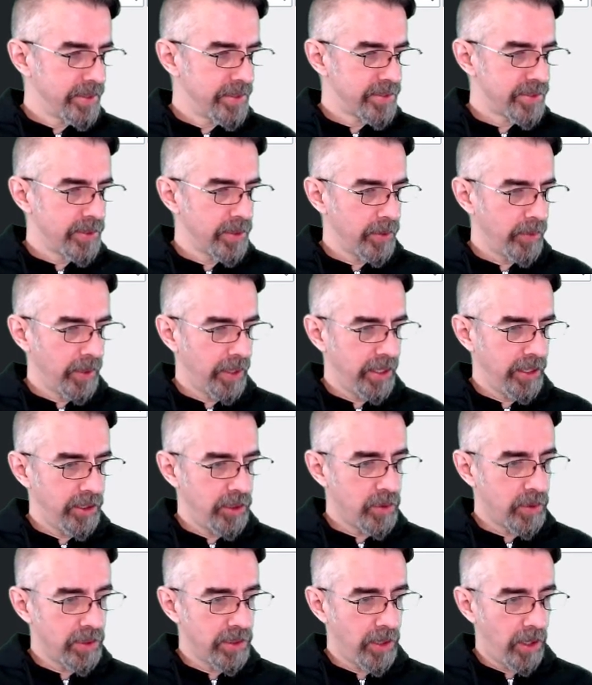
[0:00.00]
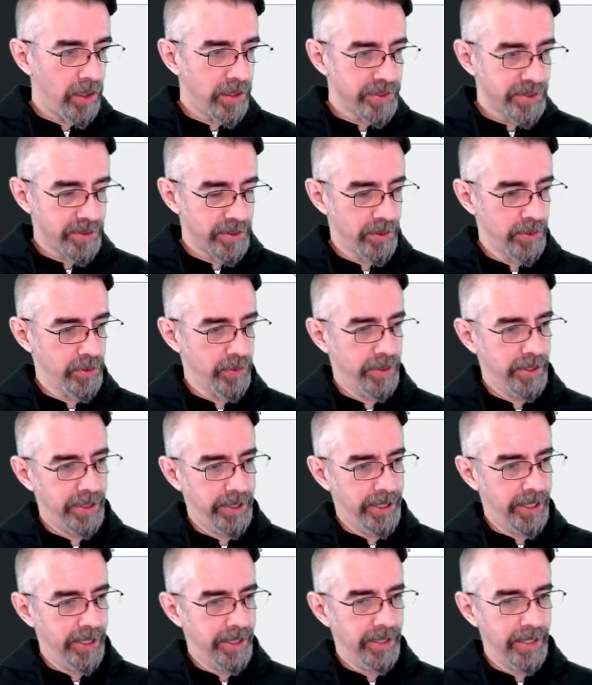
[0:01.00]
you could
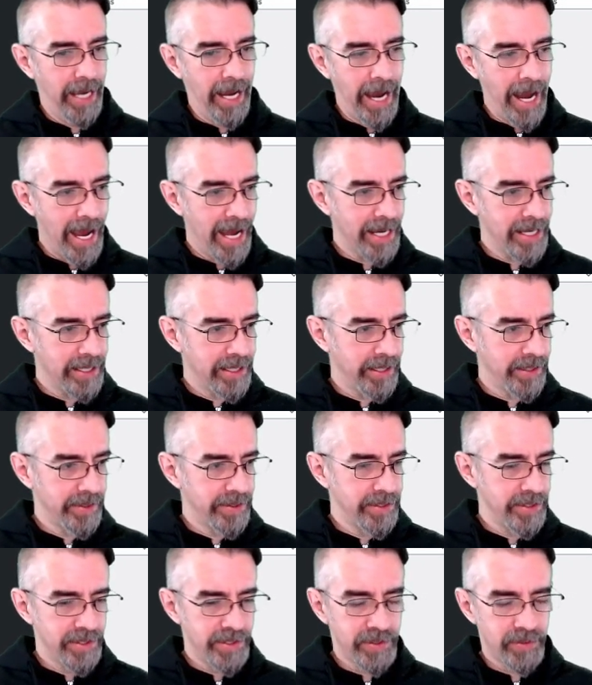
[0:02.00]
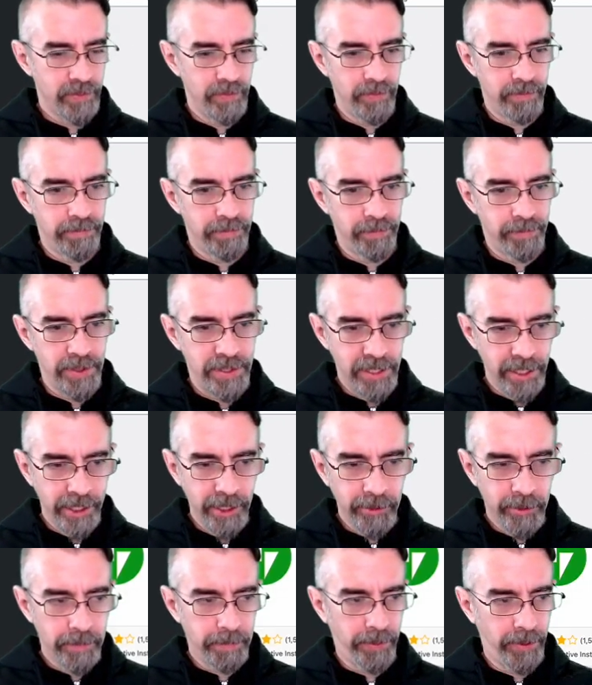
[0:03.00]
also add this
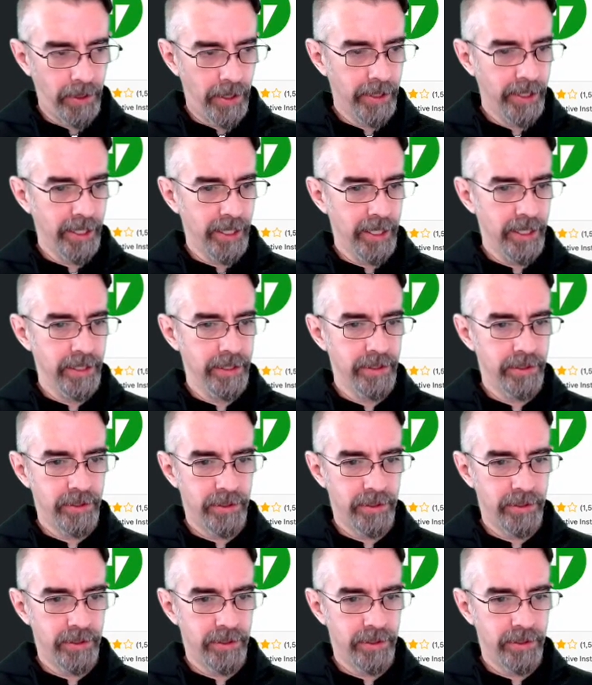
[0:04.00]
particular plugin